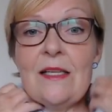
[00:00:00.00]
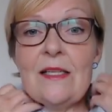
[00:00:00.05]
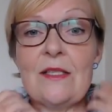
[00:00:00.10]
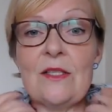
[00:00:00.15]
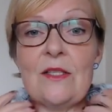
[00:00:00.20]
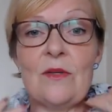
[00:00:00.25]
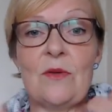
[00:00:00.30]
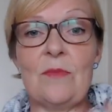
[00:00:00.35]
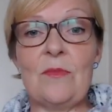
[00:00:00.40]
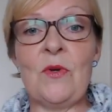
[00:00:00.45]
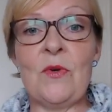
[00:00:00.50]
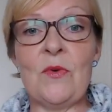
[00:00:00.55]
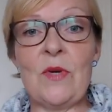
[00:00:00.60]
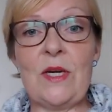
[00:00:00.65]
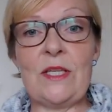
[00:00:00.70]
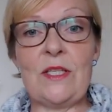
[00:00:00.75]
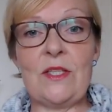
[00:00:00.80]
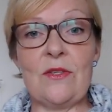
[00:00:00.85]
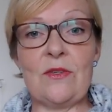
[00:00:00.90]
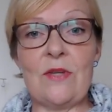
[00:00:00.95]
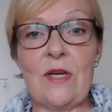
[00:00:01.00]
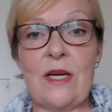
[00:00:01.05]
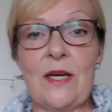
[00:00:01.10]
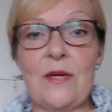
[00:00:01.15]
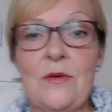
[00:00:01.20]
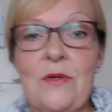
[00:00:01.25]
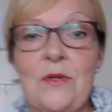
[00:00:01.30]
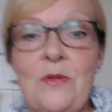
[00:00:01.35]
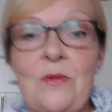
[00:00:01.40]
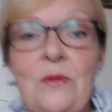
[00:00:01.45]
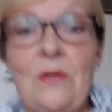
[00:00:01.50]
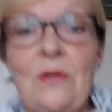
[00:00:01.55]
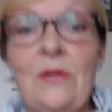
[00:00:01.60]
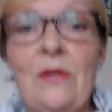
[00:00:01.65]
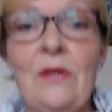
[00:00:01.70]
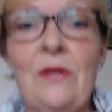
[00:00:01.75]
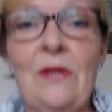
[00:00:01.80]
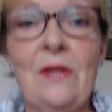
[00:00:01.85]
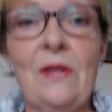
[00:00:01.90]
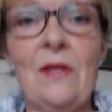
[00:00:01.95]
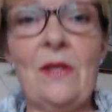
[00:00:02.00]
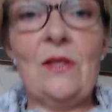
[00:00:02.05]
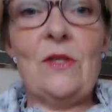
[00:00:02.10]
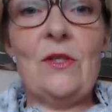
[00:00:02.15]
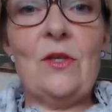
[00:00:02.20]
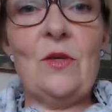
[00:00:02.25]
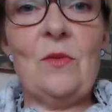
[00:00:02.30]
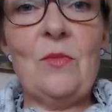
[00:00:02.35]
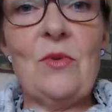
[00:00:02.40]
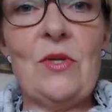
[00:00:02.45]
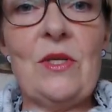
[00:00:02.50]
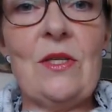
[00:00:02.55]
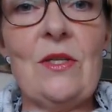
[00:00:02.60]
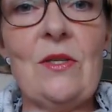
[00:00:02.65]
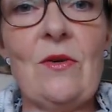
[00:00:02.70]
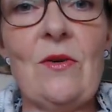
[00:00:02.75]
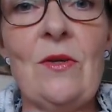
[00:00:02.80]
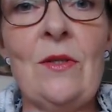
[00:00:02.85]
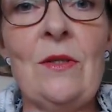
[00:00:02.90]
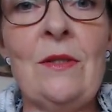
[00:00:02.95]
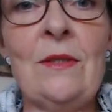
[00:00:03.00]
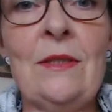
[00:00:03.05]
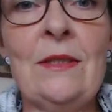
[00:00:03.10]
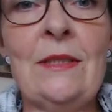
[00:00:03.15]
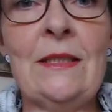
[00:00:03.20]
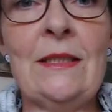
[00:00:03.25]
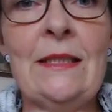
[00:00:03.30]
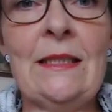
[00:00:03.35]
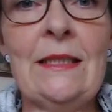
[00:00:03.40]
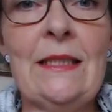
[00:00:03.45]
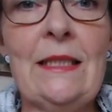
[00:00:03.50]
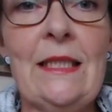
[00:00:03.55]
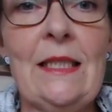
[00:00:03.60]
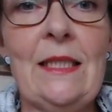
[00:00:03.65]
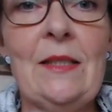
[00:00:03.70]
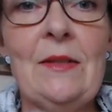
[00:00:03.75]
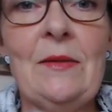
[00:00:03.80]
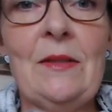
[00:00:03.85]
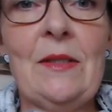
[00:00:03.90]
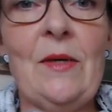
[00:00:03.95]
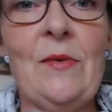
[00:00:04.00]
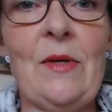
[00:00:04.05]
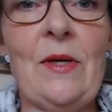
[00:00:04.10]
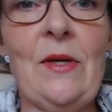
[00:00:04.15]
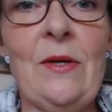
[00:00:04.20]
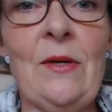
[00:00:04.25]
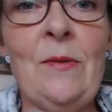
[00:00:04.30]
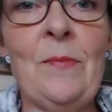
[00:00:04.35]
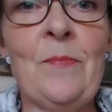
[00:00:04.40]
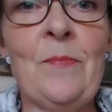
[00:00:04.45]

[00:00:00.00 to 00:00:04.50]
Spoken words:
So I'm not quite sure how you should put it on. There we are.